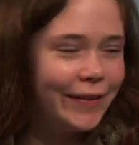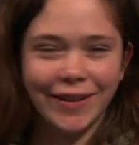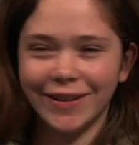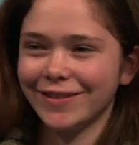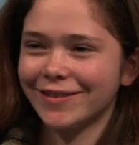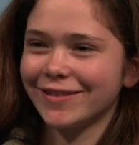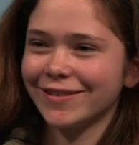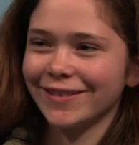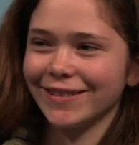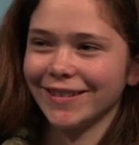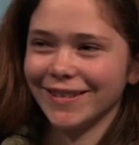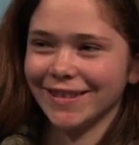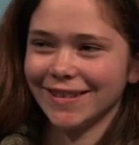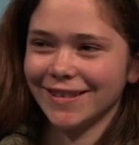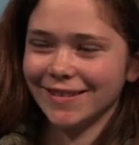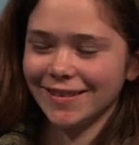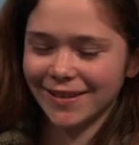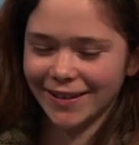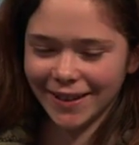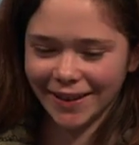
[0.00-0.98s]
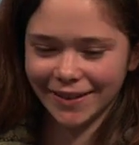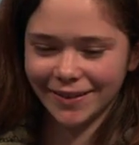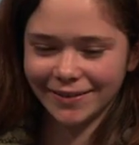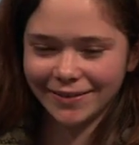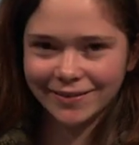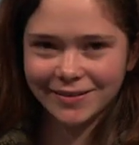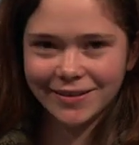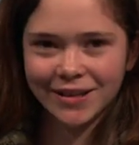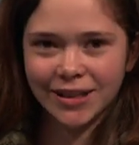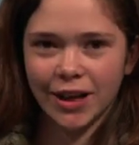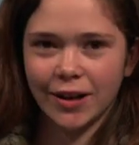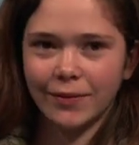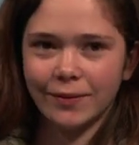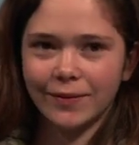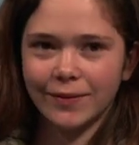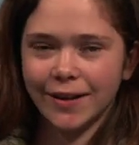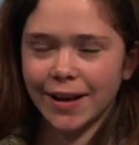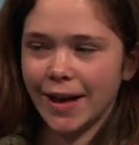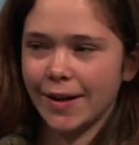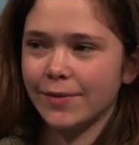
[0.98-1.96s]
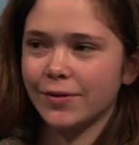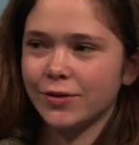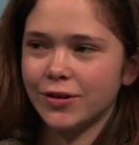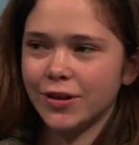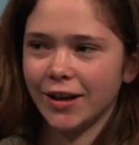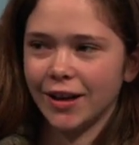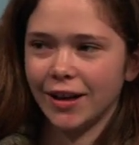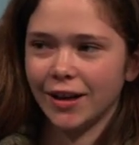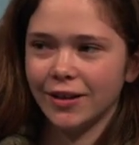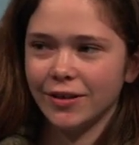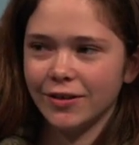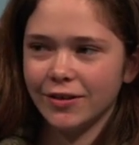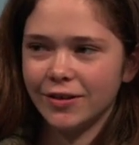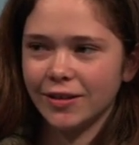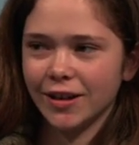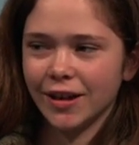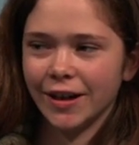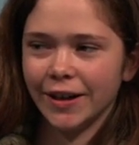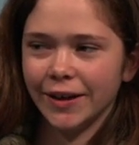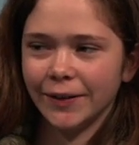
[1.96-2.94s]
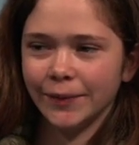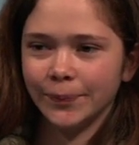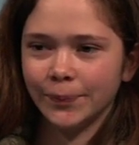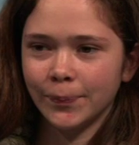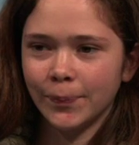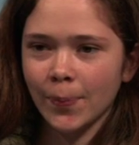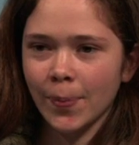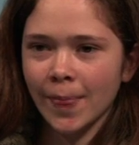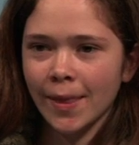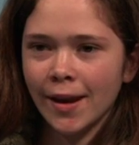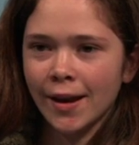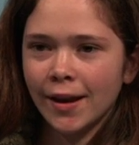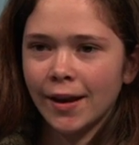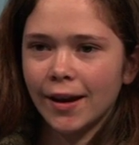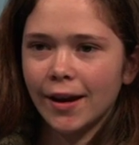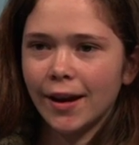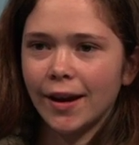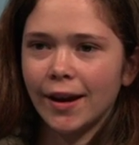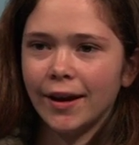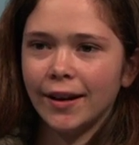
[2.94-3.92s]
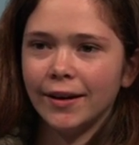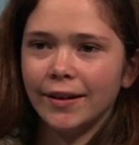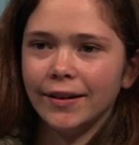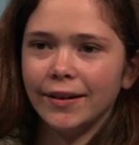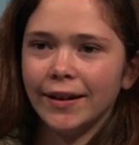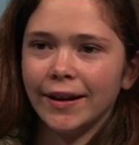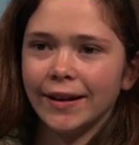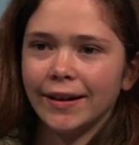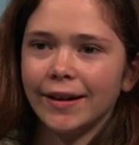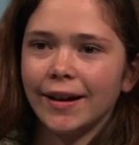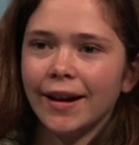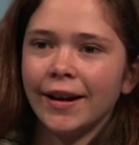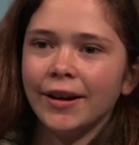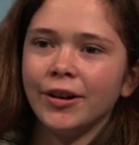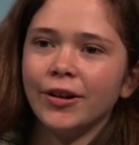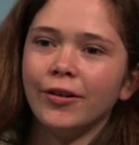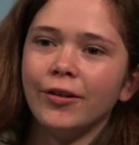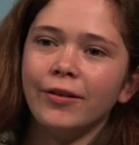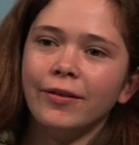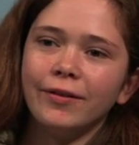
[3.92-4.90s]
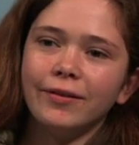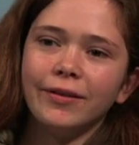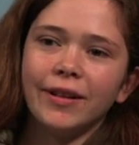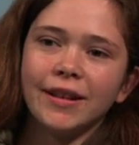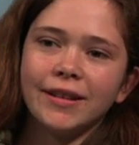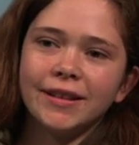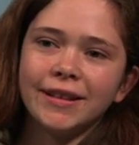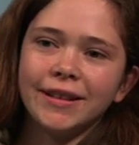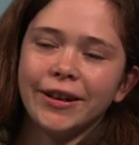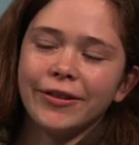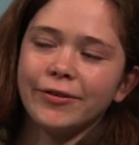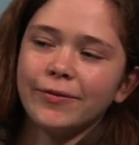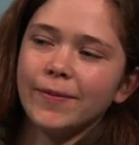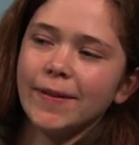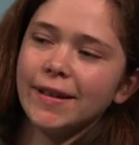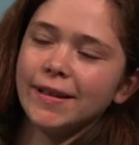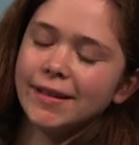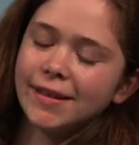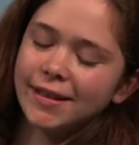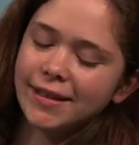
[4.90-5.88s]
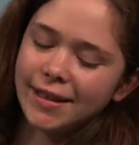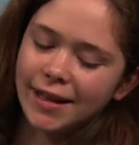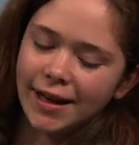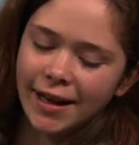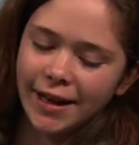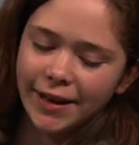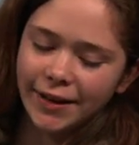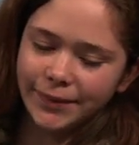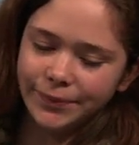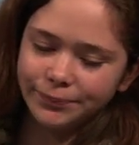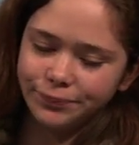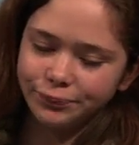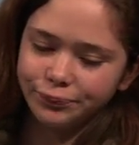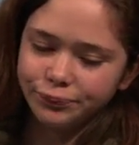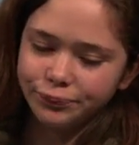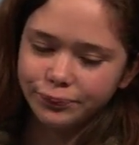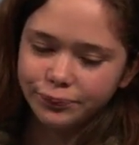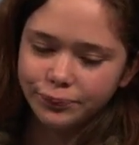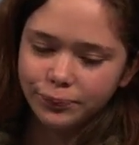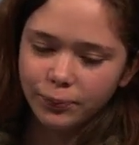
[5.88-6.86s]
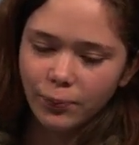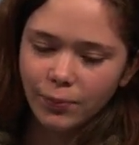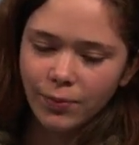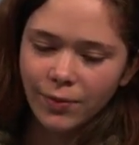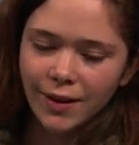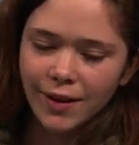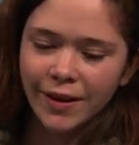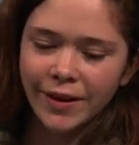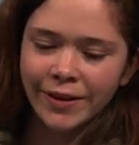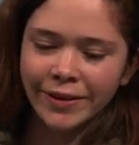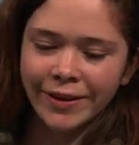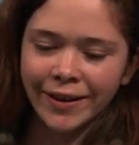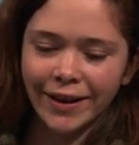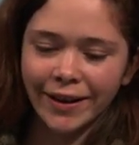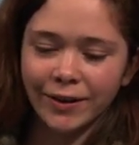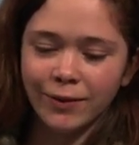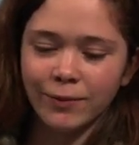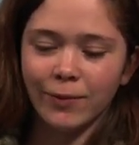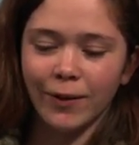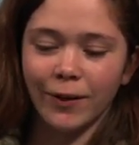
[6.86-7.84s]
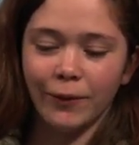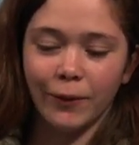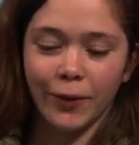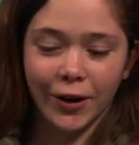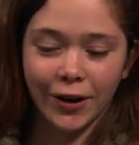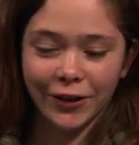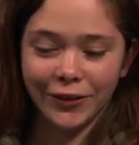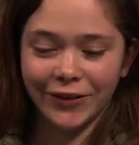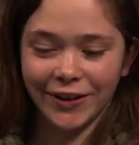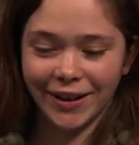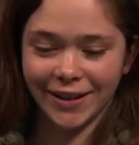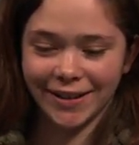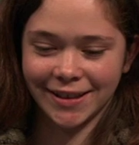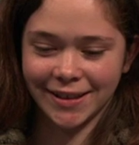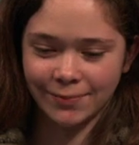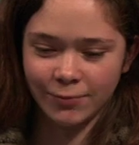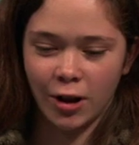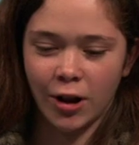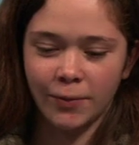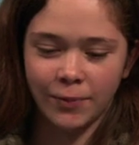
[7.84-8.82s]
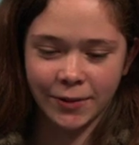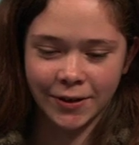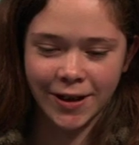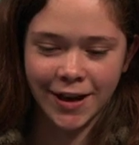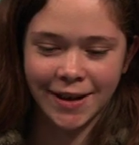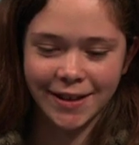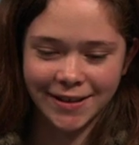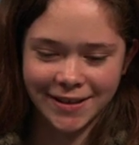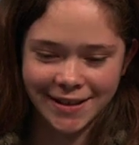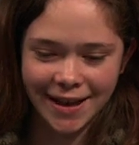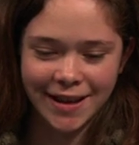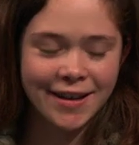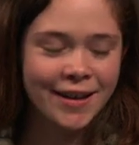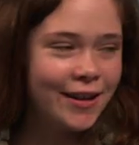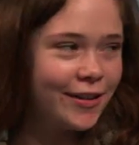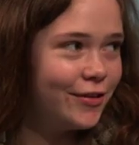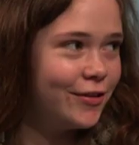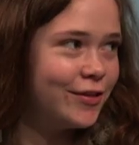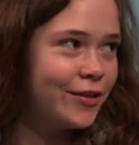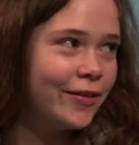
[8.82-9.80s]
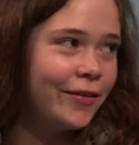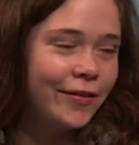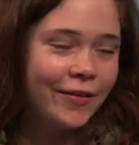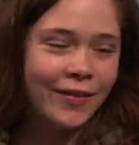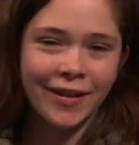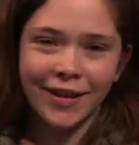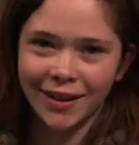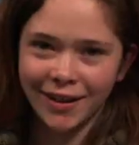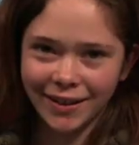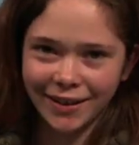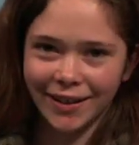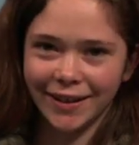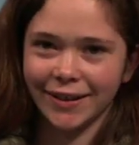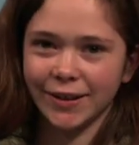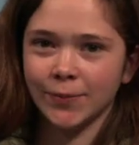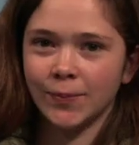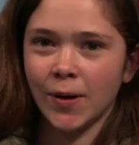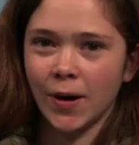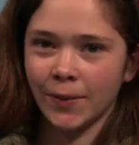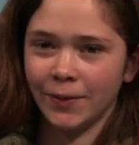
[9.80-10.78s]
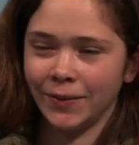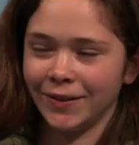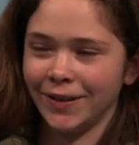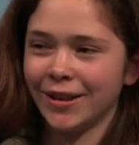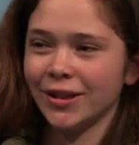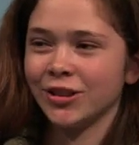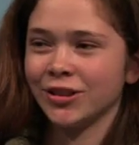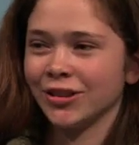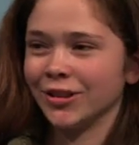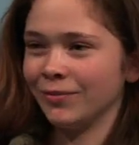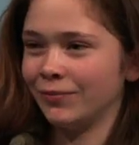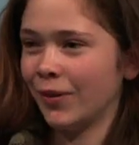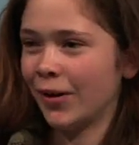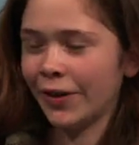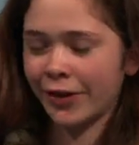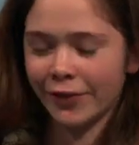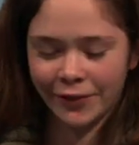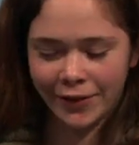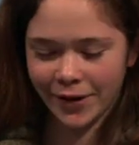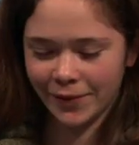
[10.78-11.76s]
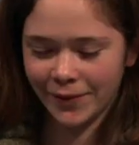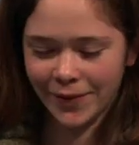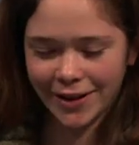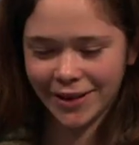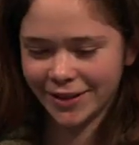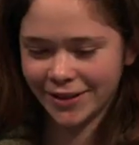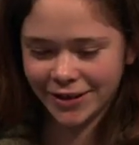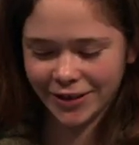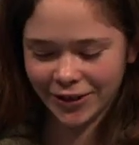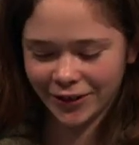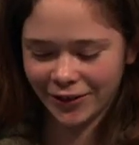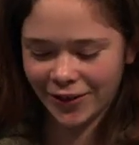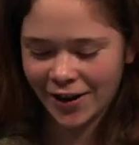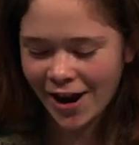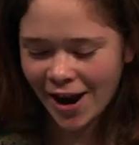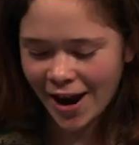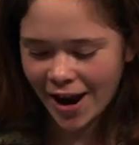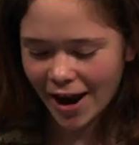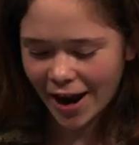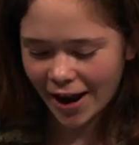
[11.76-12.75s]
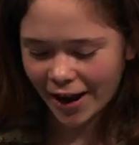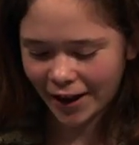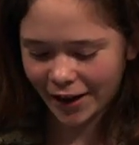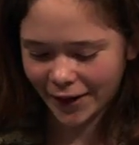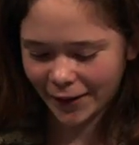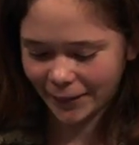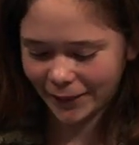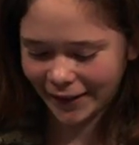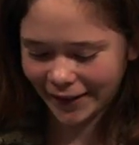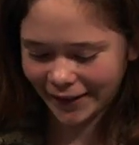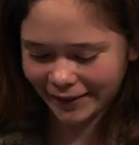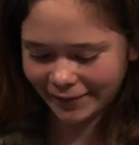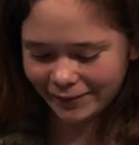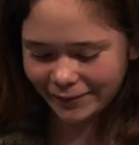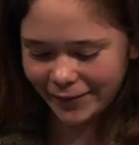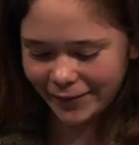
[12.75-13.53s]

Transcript: future and, like, stop climate change. And, like, I know lots of governments think, well, we're only a small percentage of, like, the population. What can we do? Like,